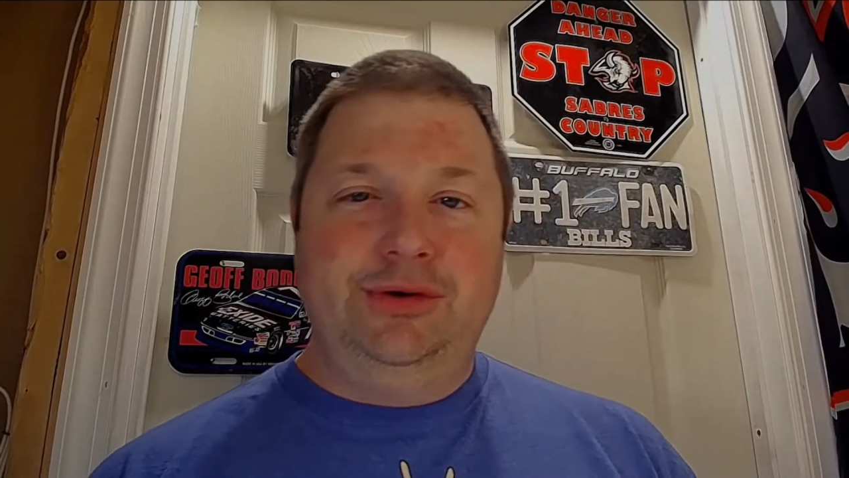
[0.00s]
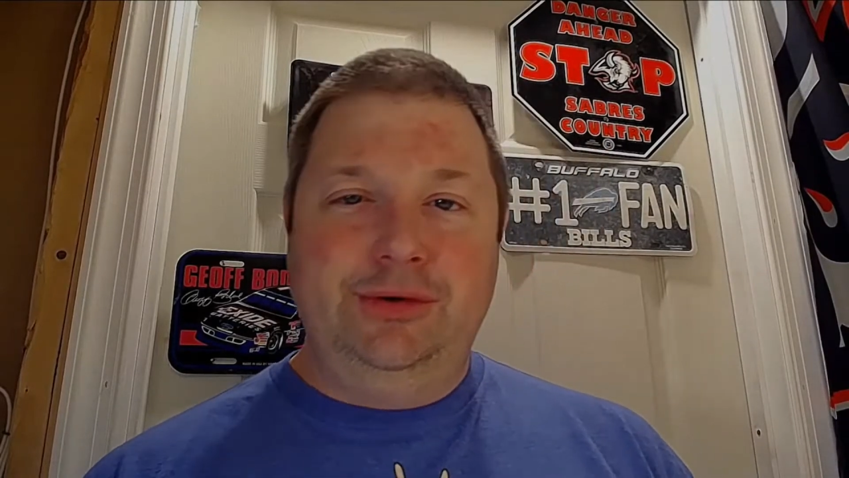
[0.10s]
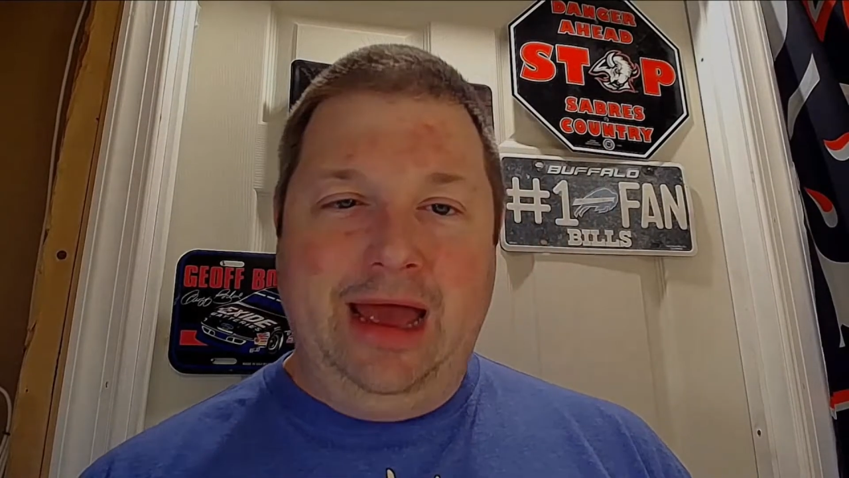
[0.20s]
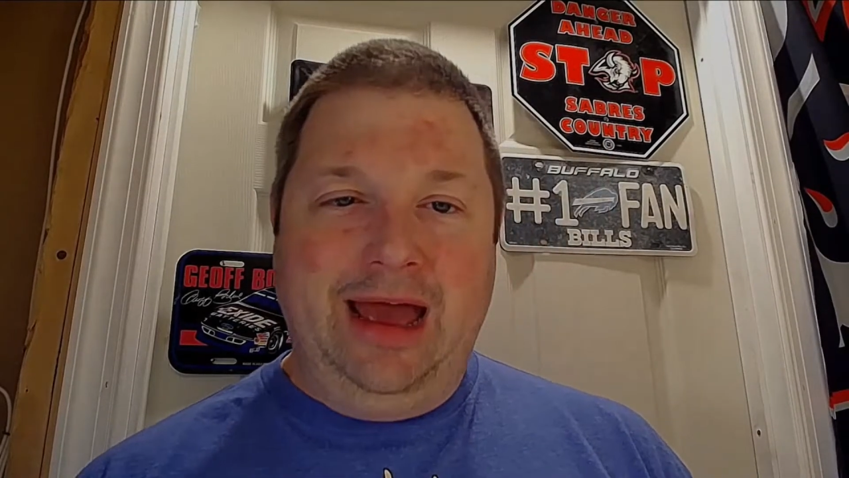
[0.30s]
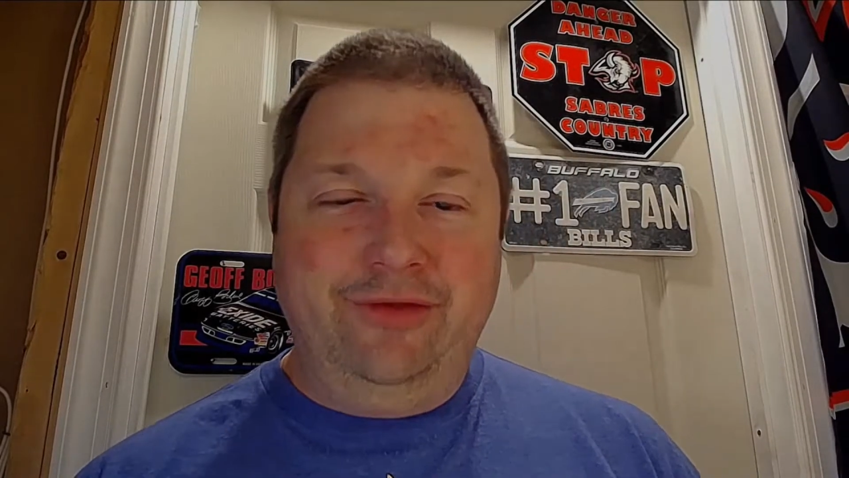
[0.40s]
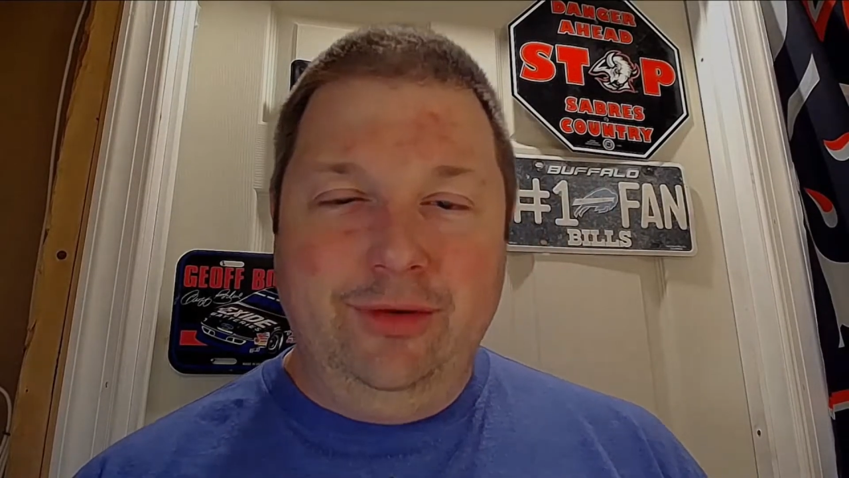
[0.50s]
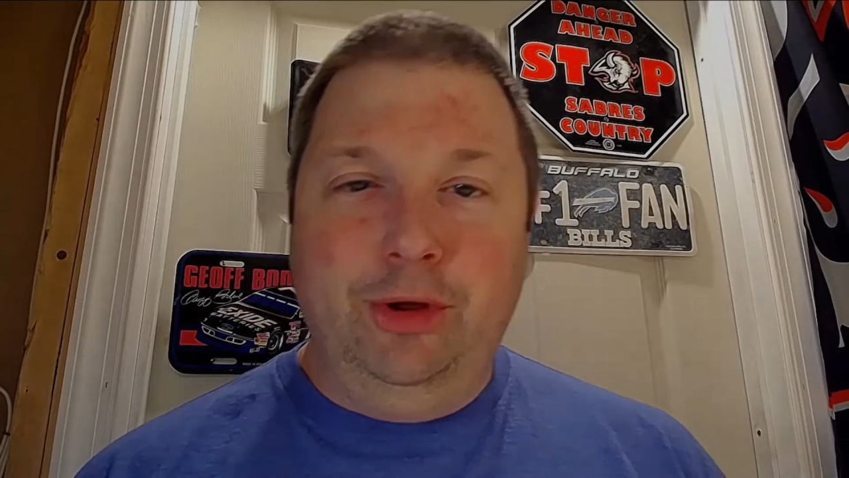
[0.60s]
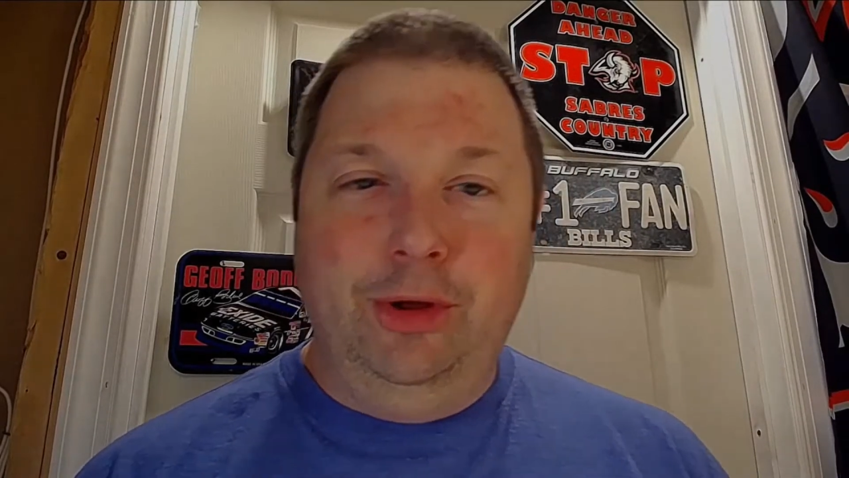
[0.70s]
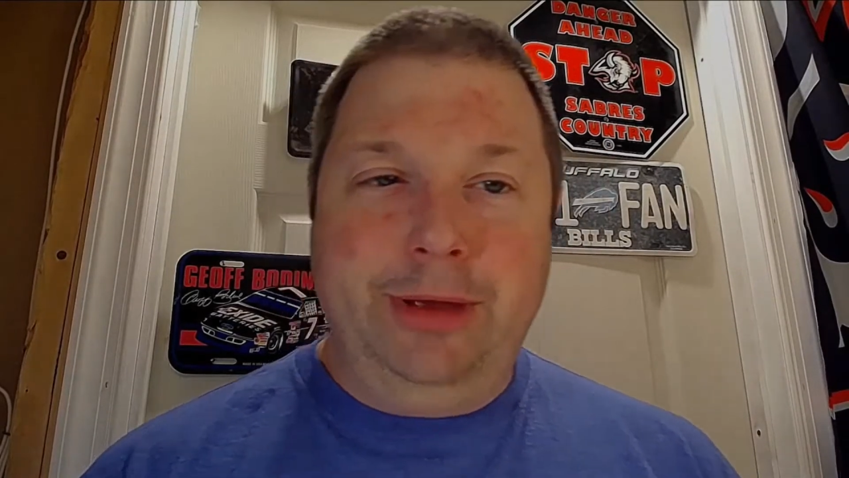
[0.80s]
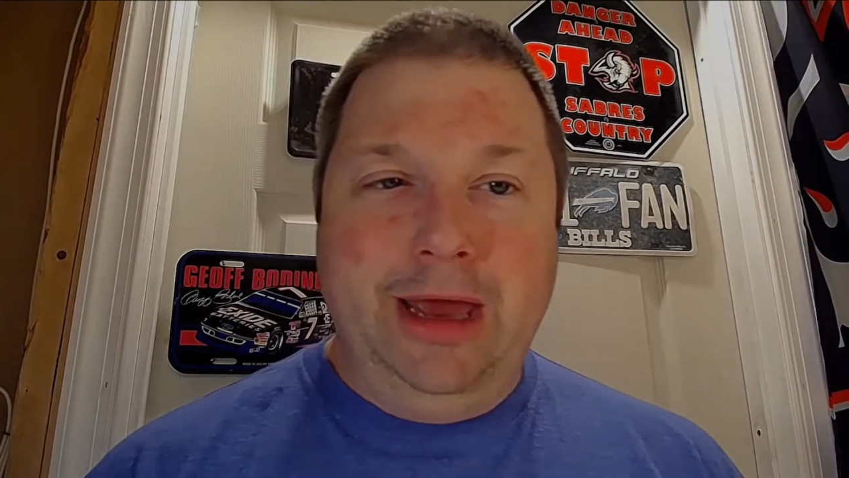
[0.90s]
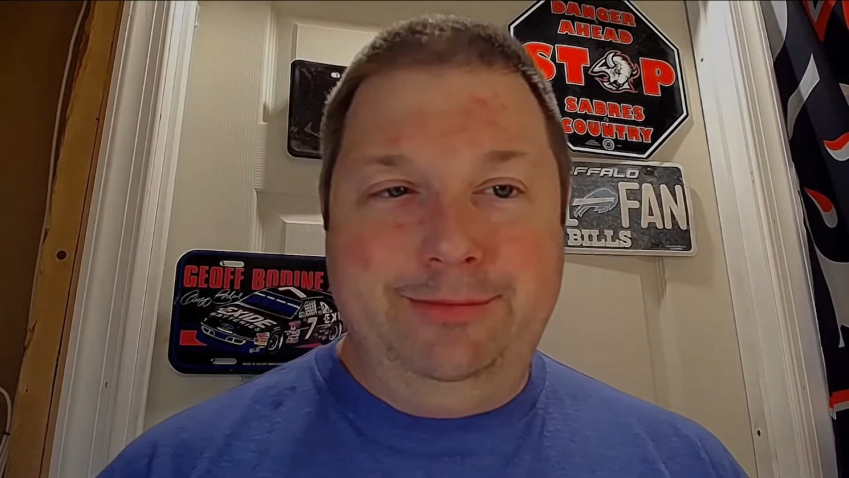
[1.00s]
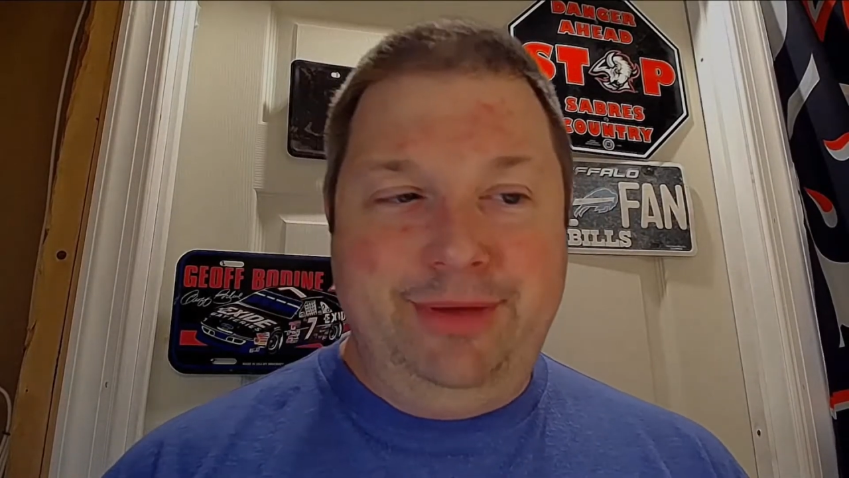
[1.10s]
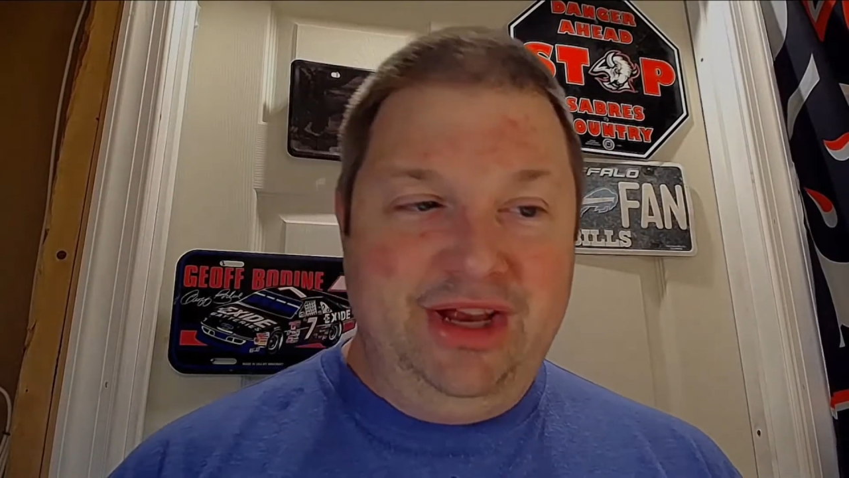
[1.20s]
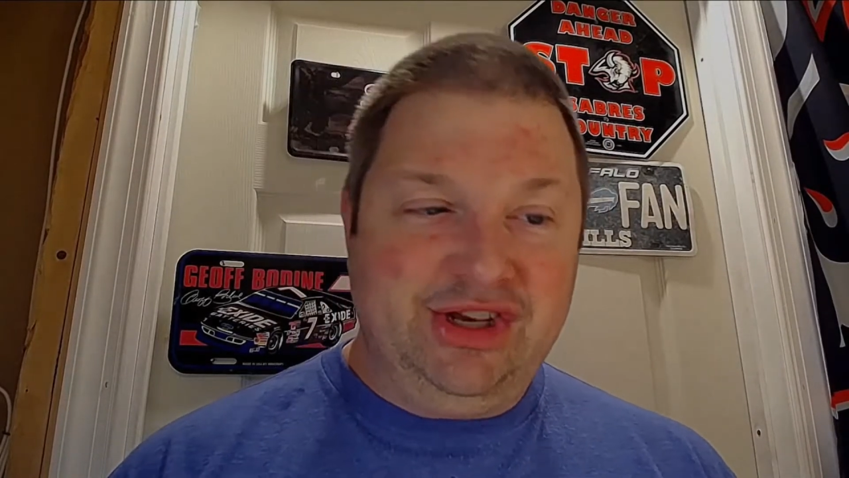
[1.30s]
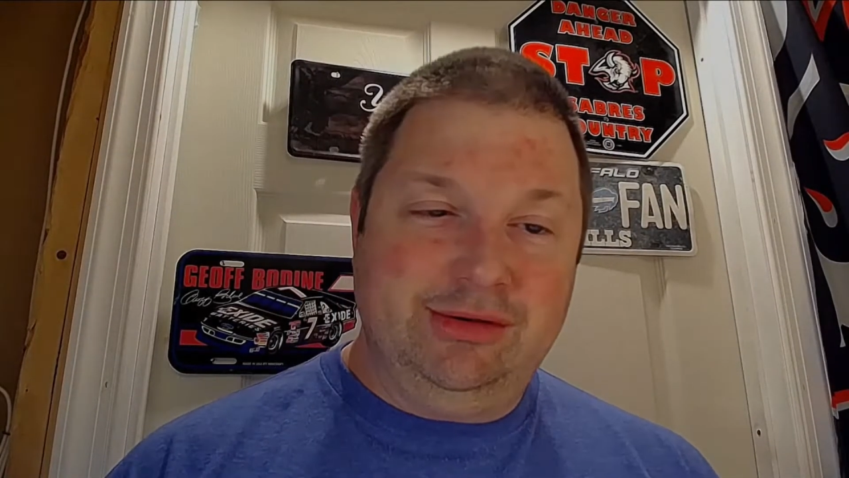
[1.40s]
have your bullpen
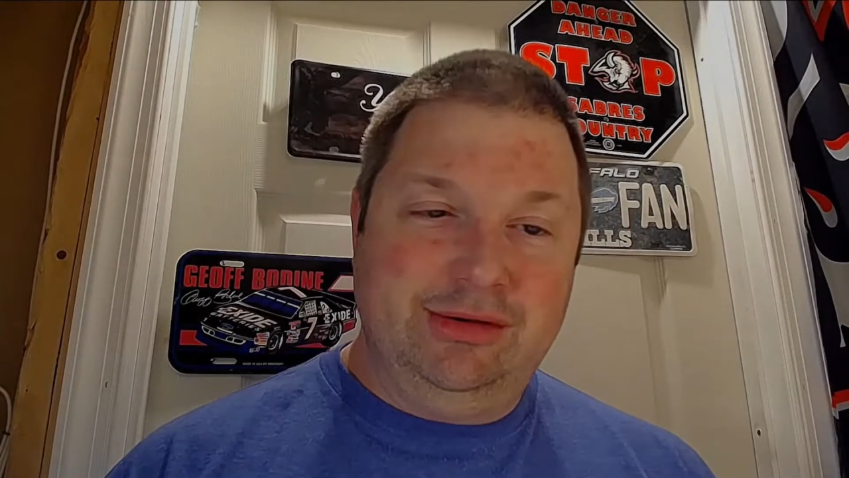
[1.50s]
pitch